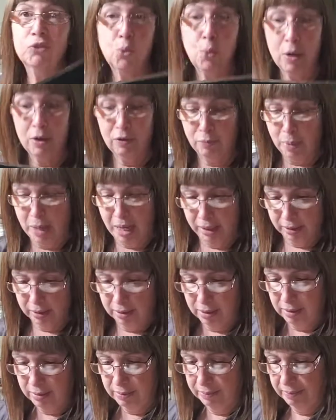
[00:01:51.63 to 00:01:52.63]
12
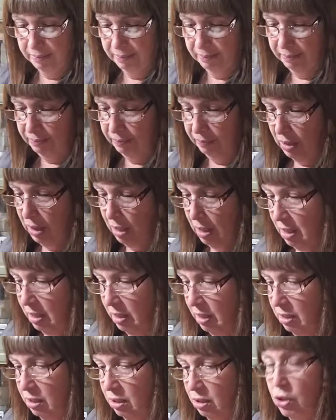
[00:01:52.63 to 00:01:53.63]
bucks.
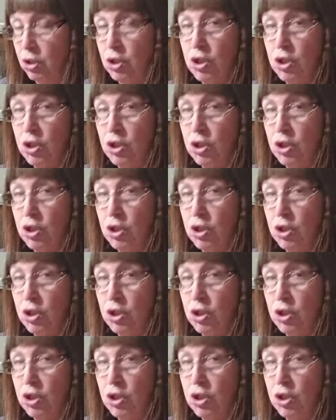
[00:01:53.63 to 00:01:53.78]
This is